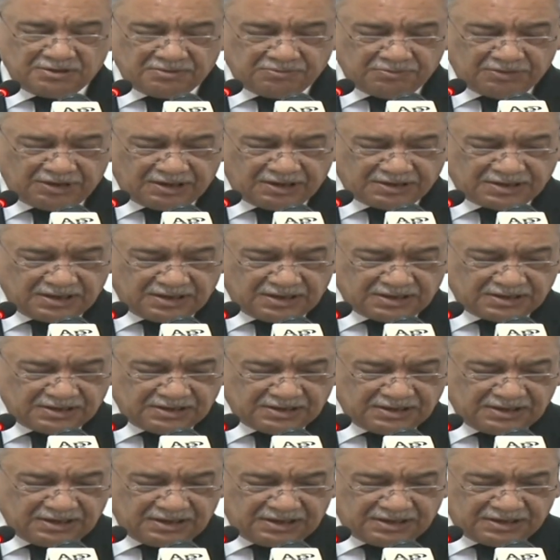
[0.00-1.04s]

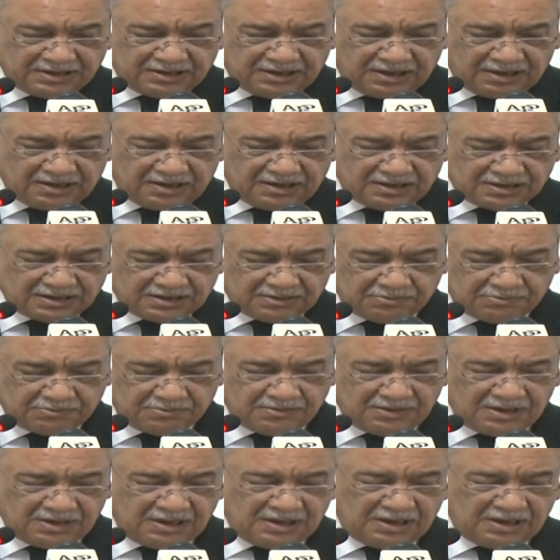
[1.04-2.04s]
militancy and terrorism